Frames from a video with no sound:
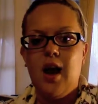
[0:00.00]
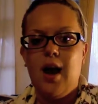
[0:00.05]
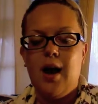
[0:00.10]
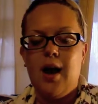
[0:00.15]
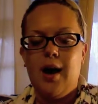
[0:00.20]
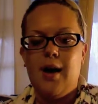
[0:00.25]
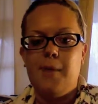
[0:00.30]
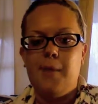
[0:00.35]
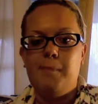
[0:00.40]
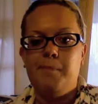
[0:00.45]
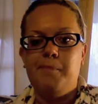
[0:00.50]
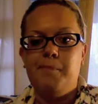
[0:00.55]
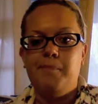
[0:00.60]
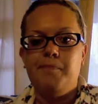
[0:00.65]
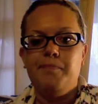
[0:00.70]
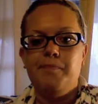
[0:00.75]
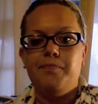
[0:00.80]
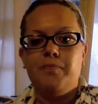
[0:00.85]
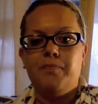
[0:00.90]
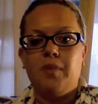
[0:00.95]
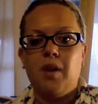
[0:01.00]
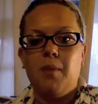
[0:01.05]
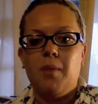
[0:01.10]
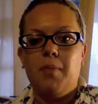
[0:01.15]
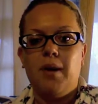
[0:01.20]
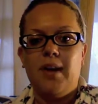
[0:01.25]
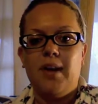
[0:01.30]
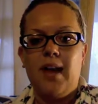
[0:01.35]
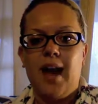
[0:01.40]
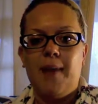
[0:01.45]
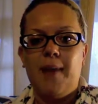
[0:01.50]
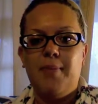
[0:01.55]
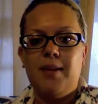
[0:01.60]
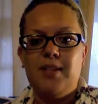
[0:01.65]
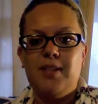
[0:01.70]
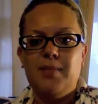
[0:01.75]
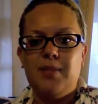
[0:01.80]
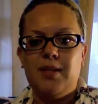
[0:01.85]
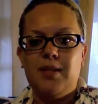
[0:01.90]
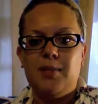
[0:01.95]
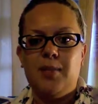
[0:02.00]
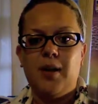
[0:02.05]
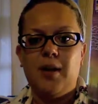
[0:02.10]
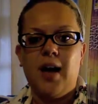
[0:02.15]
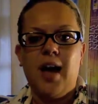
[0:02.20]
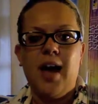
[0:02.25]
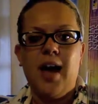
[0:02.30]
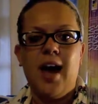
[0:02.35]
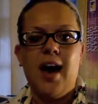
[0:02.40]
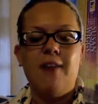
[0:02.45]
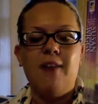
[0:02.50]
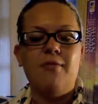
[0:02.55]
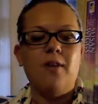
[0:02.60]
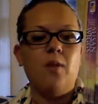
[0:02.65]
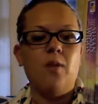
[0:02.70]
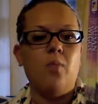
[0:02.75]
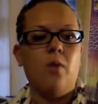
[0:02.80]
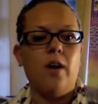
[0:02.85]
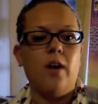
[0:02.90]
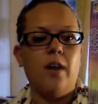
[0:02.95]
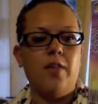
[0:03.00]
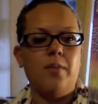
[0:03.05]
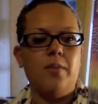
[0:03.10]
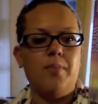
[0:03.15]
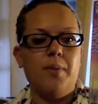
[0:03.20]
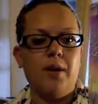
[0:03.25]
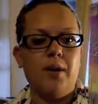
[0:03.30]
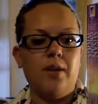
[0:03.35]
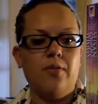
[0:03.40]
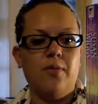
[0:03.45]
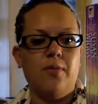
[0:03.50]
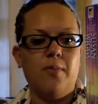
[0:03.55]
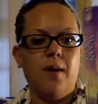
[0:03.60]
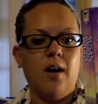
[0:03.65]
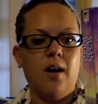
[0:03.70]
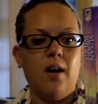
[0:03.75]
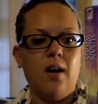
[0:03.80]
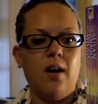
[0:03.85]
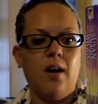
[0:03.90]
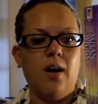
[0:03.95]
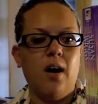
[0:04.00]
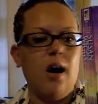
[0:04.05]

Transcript: But yeah, I picked up this book. I have read one other book from her.